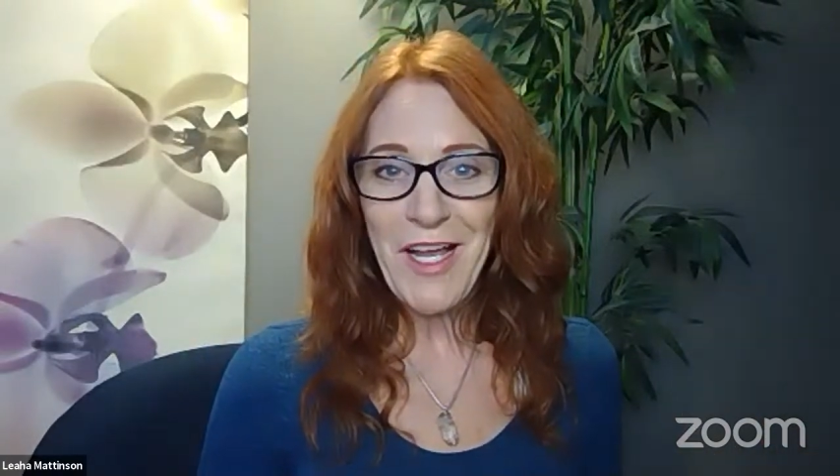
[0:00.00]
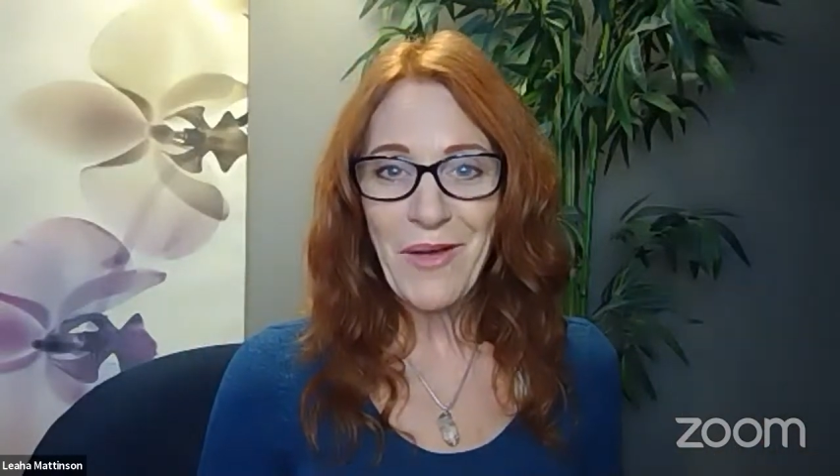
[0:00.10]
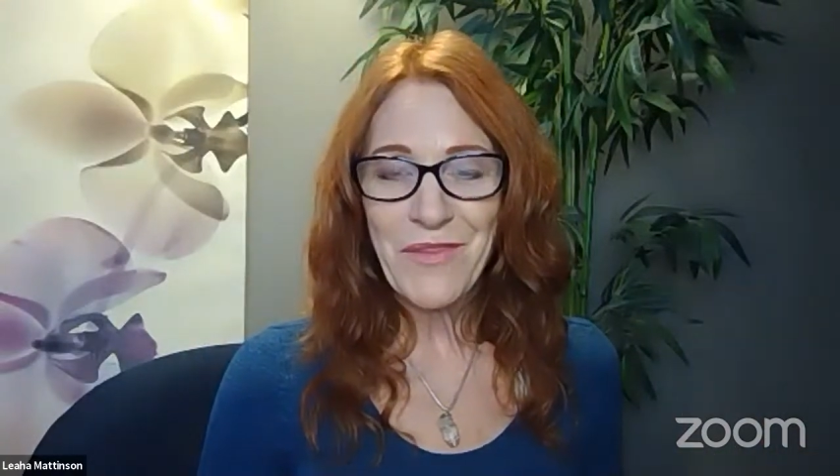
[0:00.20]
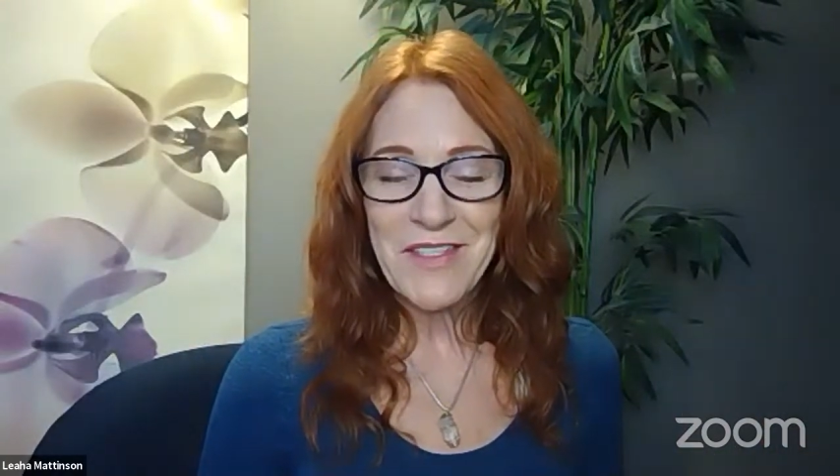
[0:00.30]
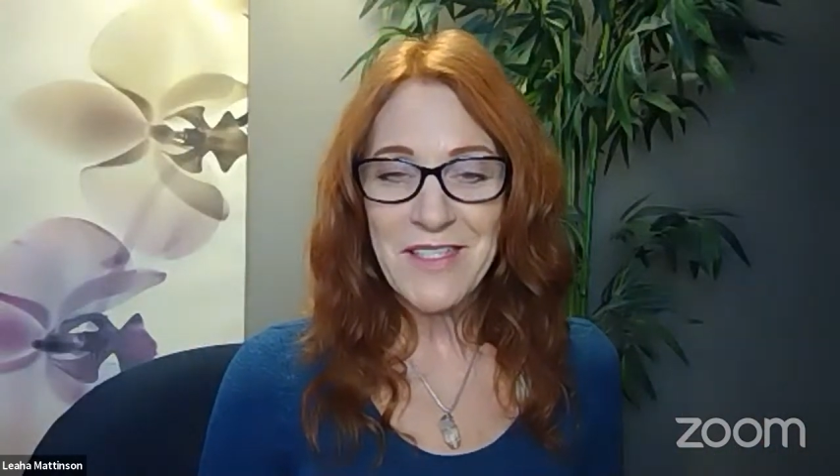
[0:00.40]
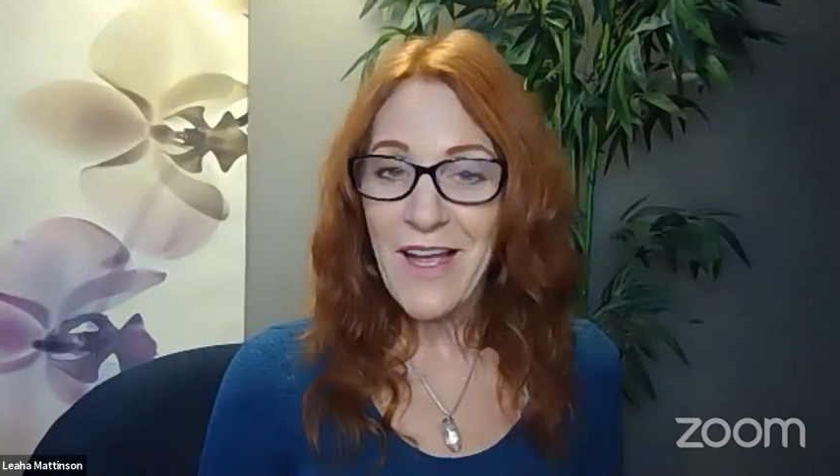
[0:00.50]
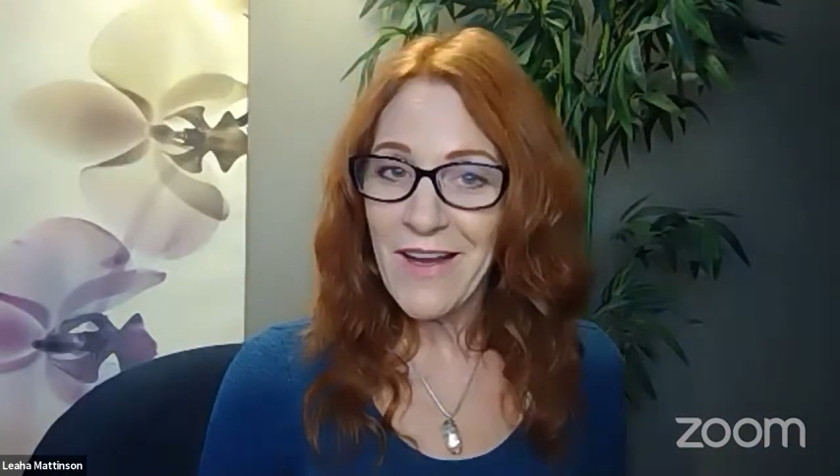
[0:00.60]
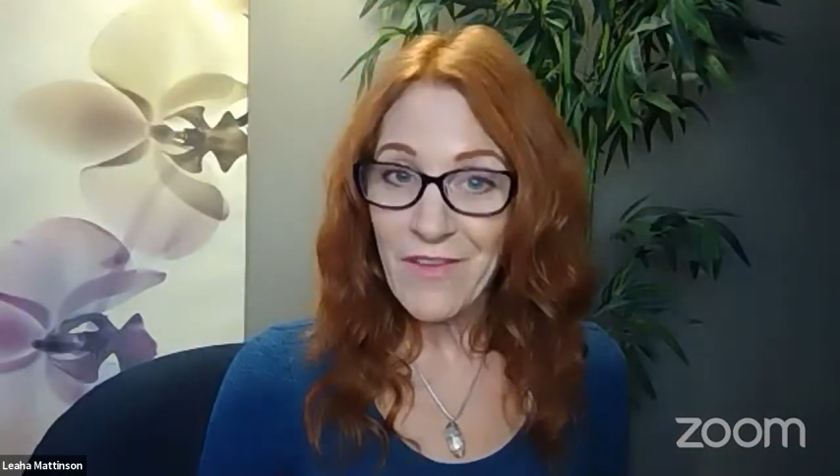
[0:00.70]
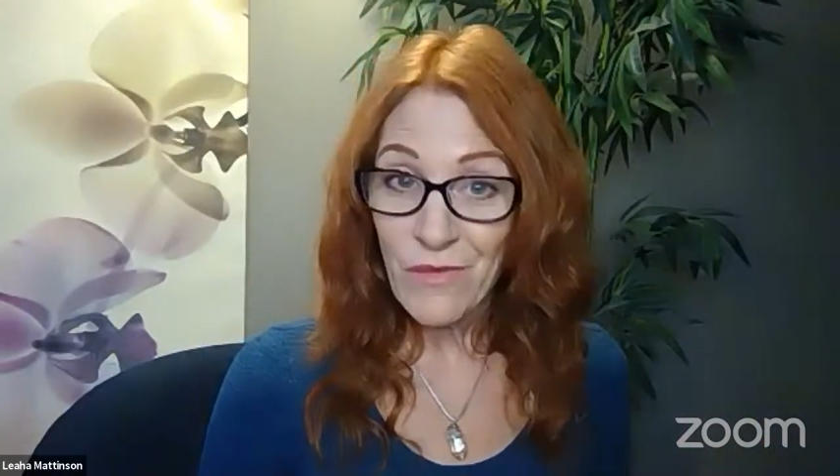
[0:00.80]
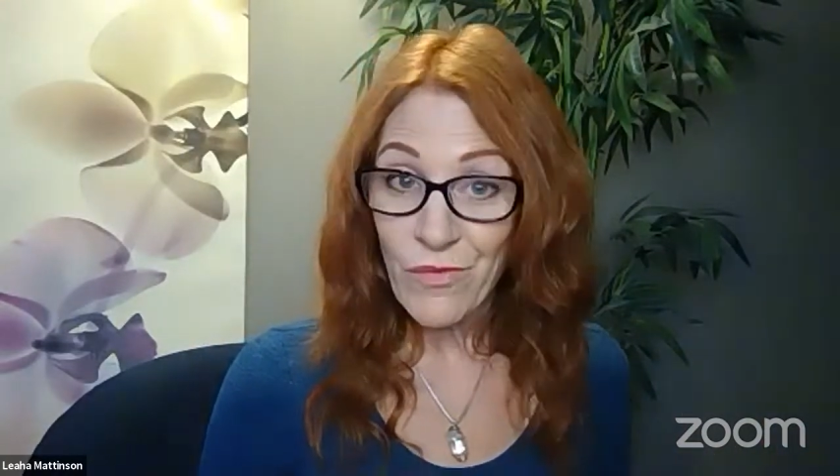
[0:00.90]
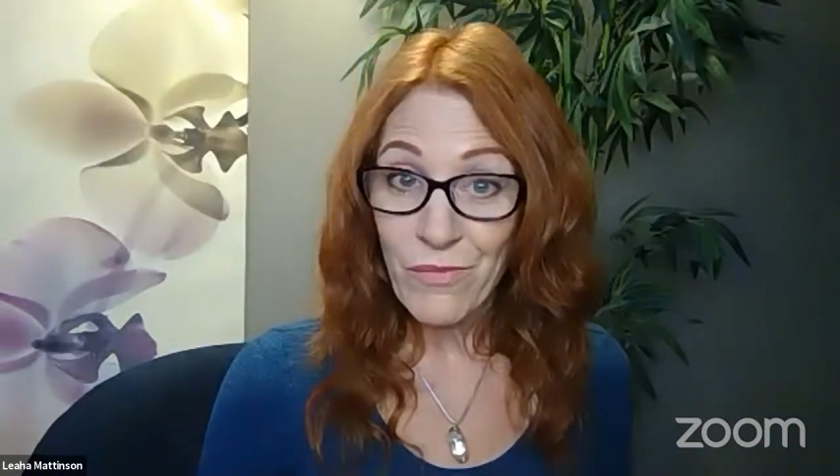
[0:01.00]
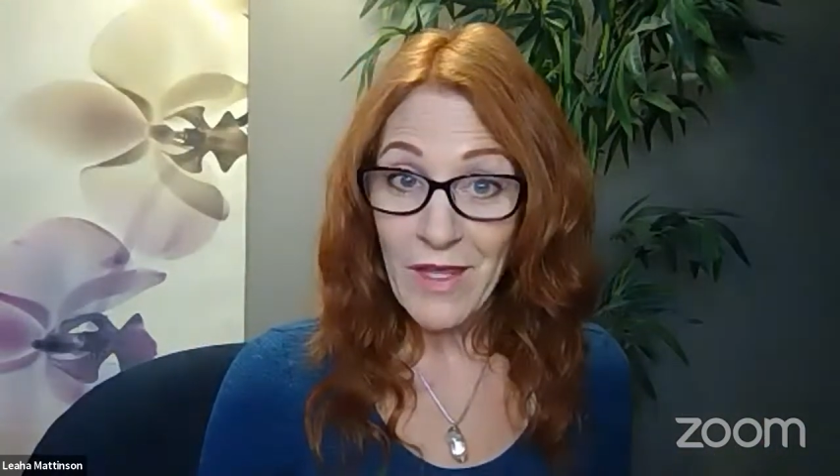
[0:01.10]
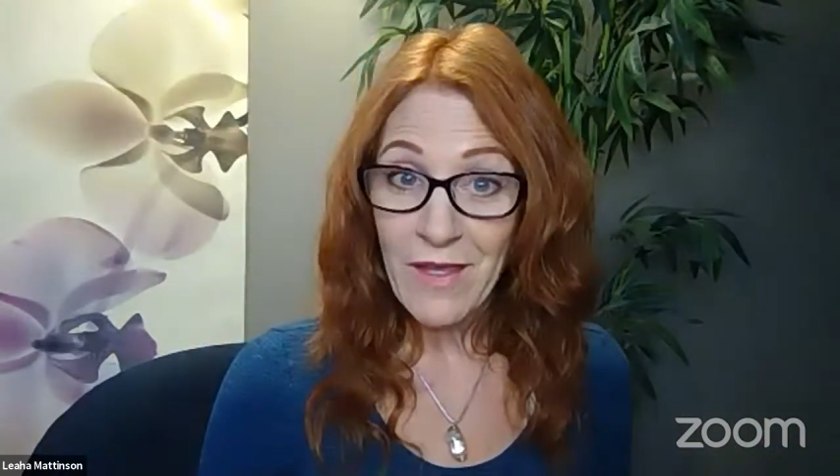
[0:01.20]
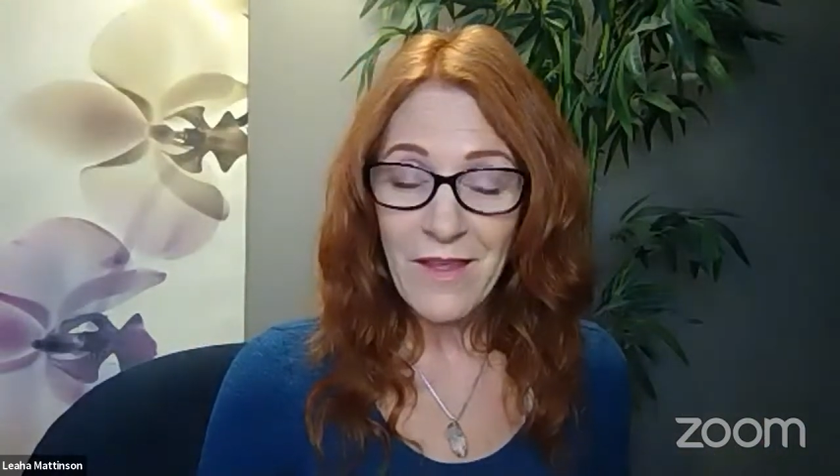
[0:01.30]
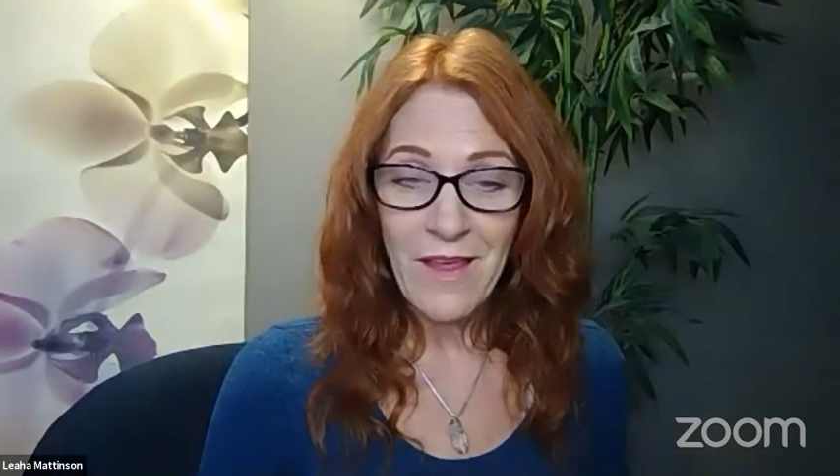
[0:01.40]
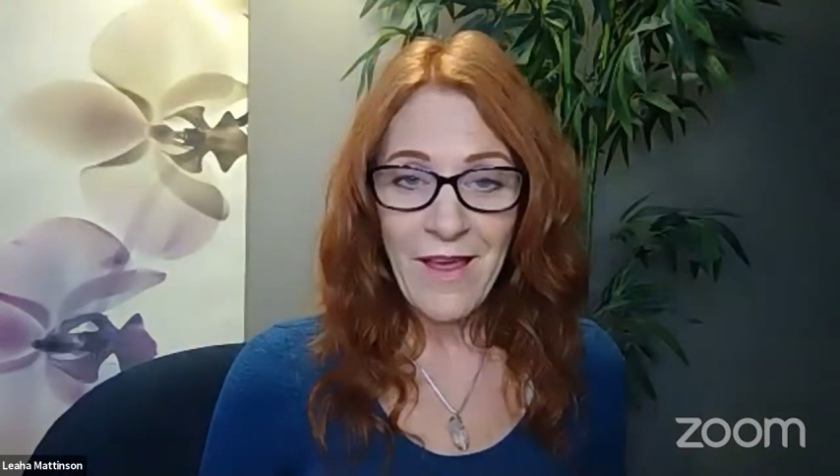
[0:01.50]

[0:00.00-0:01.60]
out the science with me,